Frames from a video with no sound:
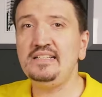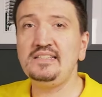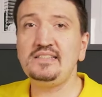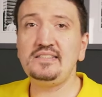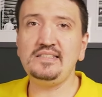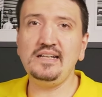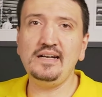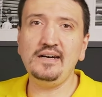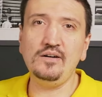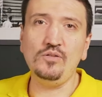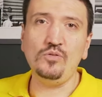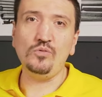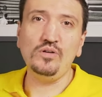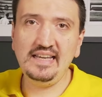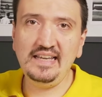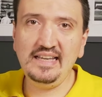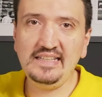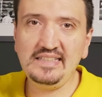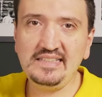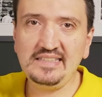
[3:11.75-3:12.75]
So
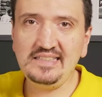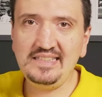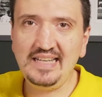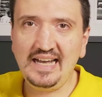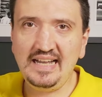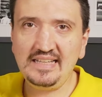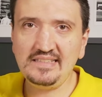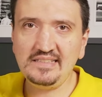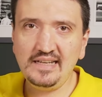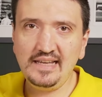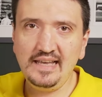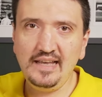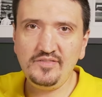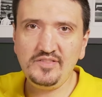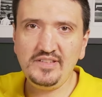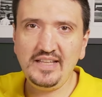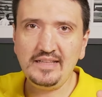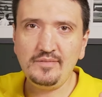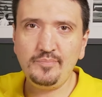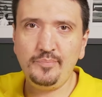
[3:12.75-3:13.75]
it doesn't
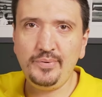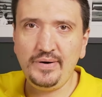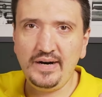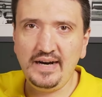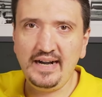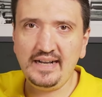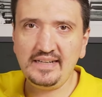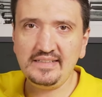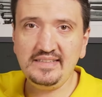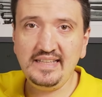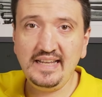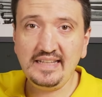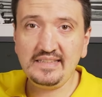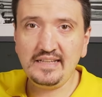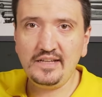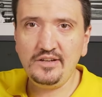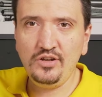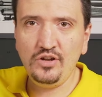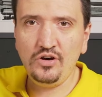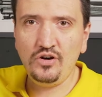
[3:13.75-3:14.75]
have that bug that
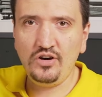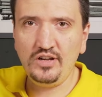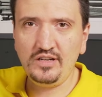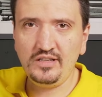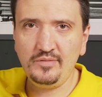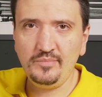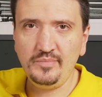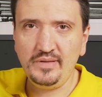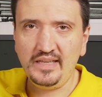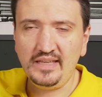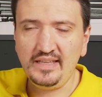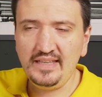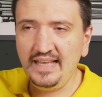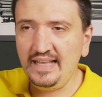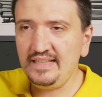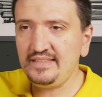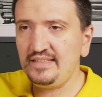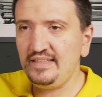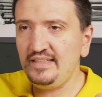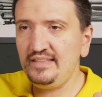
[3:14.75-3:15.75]
annoyed me.
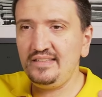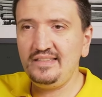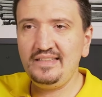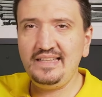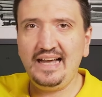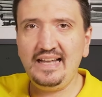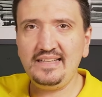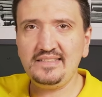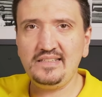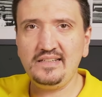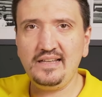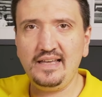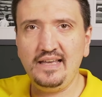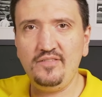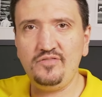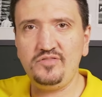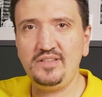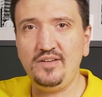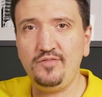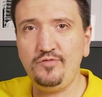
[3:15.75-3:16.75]
Yes, it doesn't
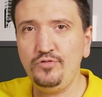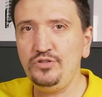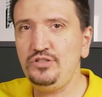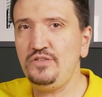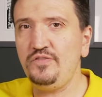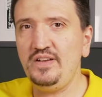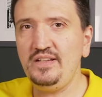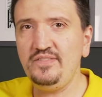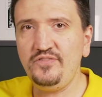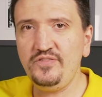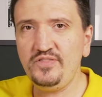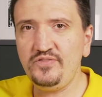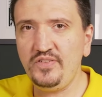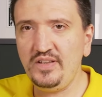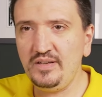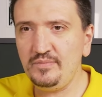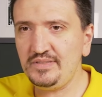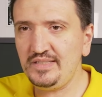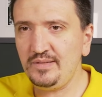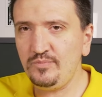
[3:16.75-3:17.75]
have the Fujifilm
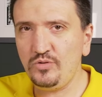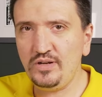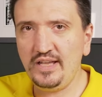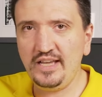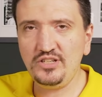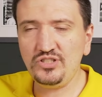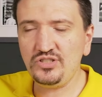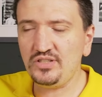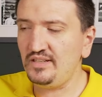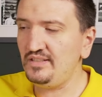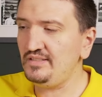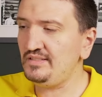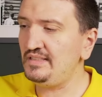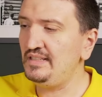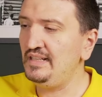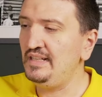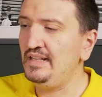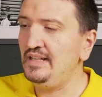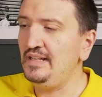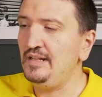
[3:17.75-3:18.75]
film simulations,